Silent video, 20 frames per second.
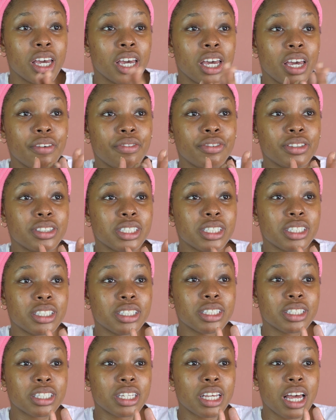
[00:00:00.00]
it
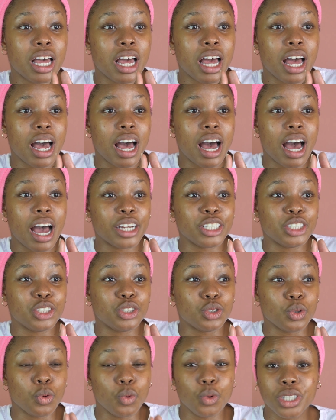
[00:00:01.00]
is, I
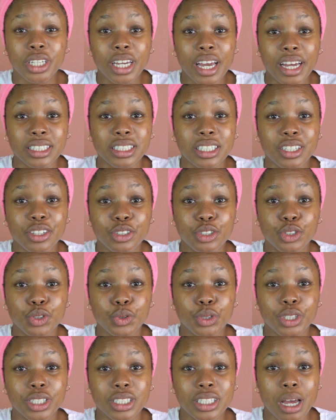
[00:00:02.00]
don't get it
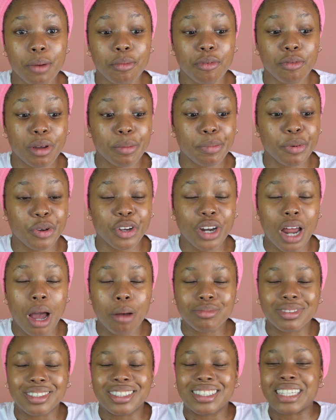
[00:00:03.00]
during the time of my period,
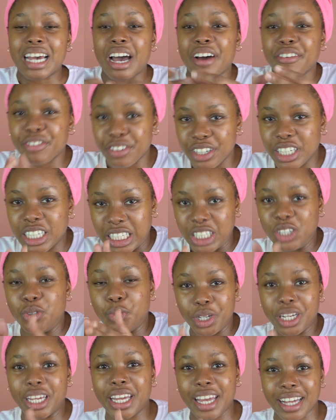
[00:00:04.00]
I'm definitely
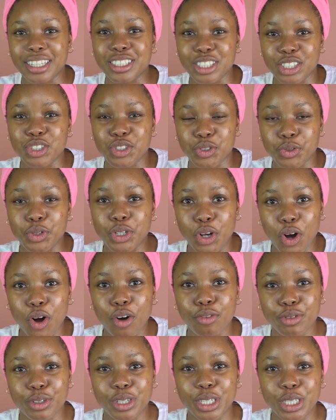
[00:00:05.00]
going to get it during
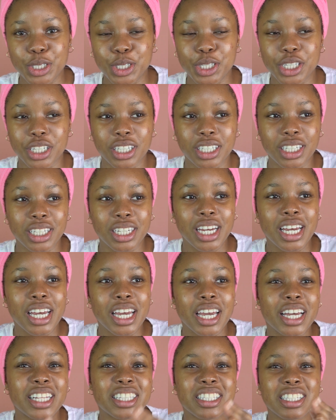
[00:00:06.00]
ovulation.
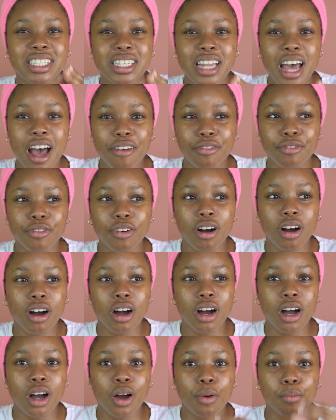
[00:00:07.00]
It's
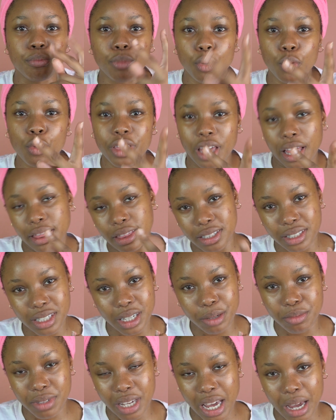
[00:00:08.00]
never both at the
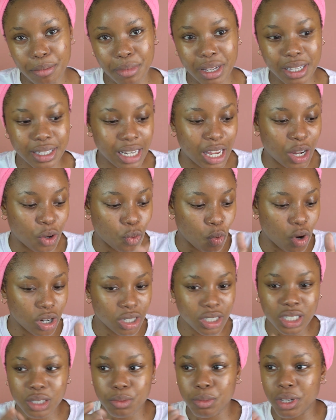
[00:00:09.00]
same time. It's like
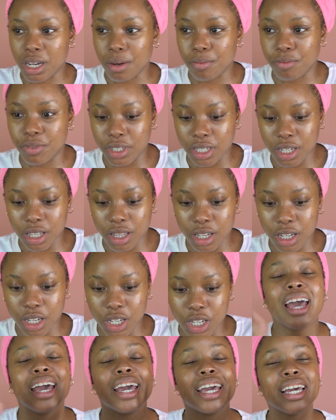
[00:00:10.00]
one does make up for the
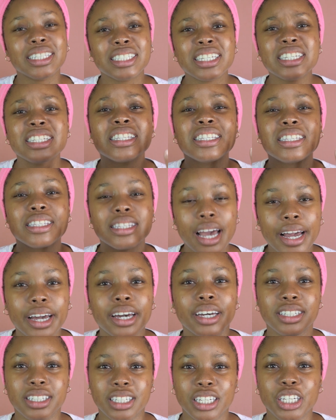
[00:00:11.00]
other. It is
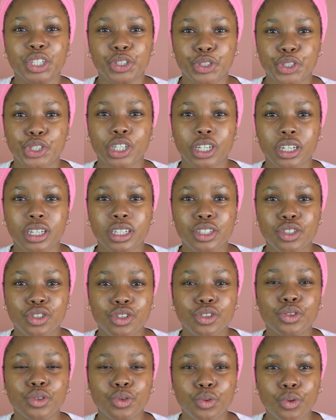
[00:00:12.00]
second nature
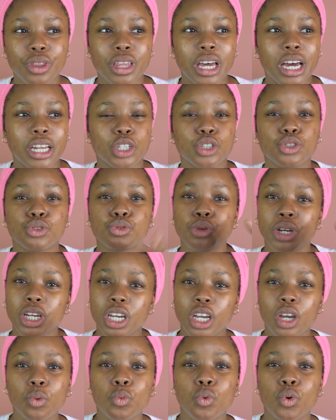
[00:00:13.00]
to know that
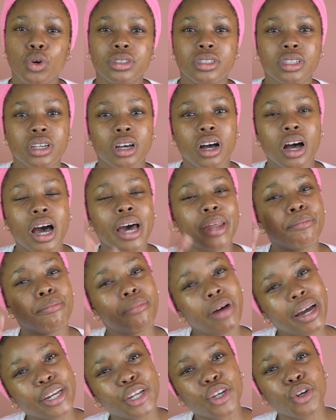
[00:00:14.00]
drinking water and
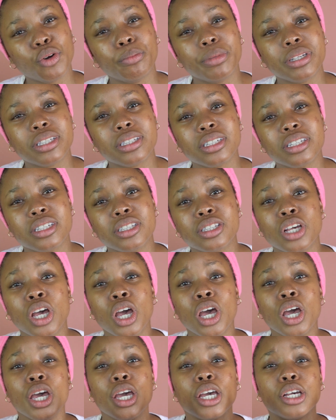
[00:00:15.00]
minding your business
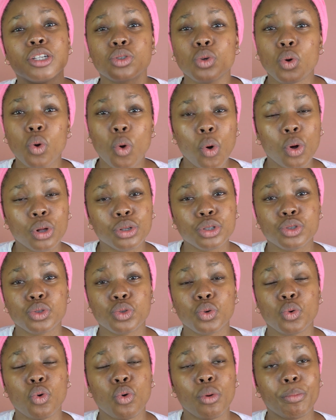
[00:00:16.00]
is
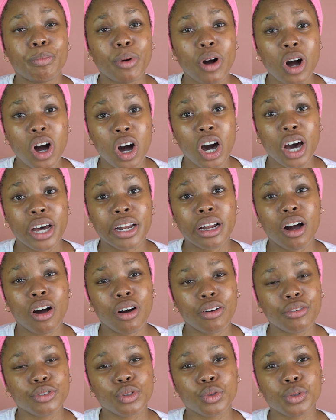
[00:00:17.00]
also part
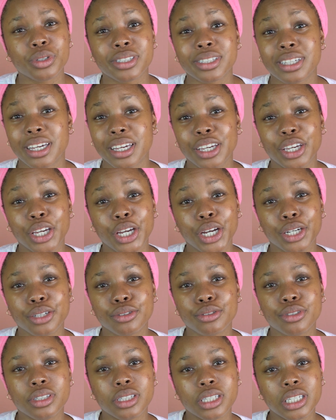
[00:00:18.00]
of your skincare
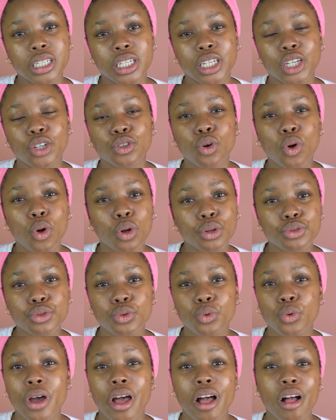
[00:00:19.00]
routine. It
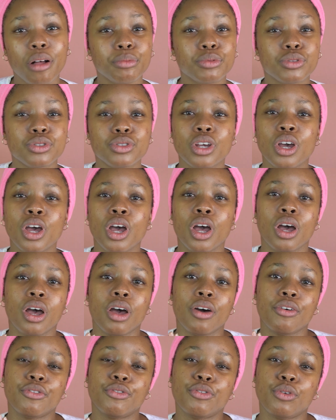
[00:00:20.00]
also helps
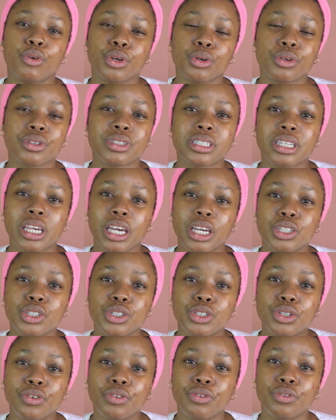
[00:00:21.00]
for your skin
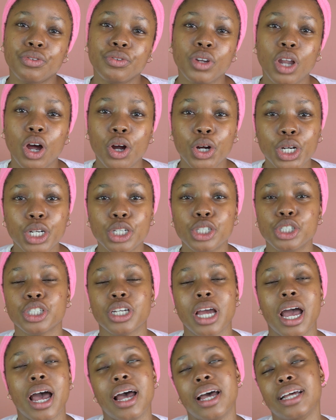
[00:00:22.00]
to
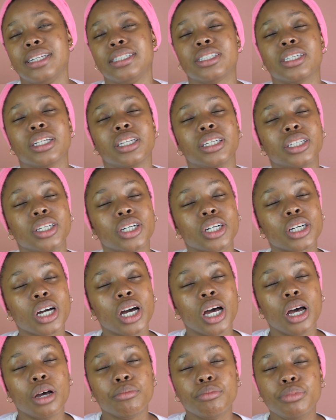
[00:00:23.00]
flourish and to look
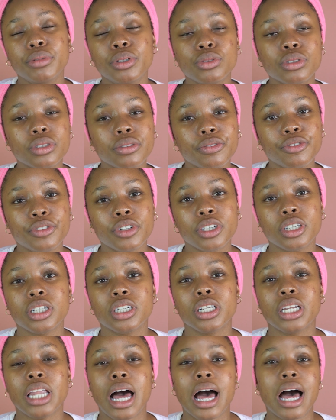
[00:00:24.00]

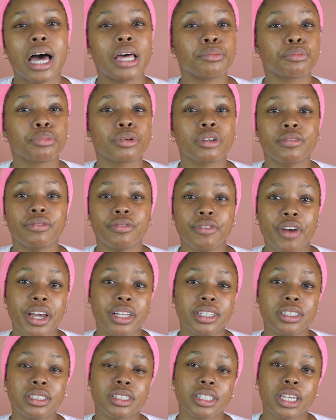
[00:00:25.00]
beautiful and
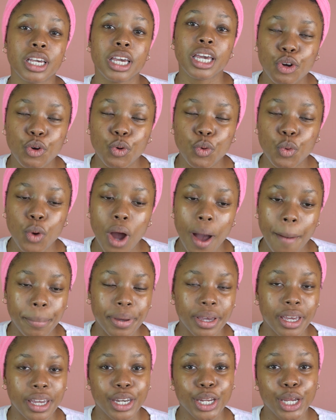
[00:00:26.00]
prevent
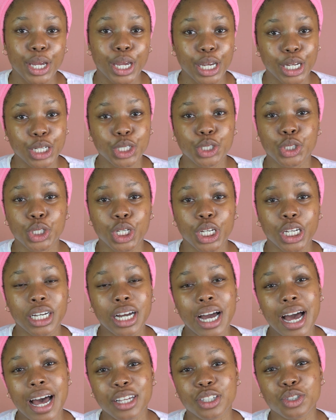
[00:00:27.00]
rapid
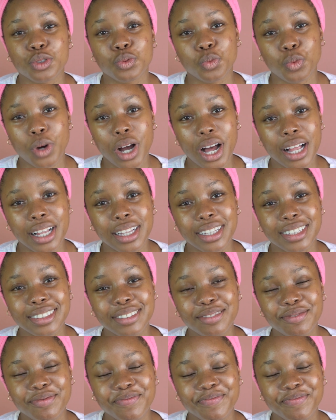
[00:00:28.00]
aging as well.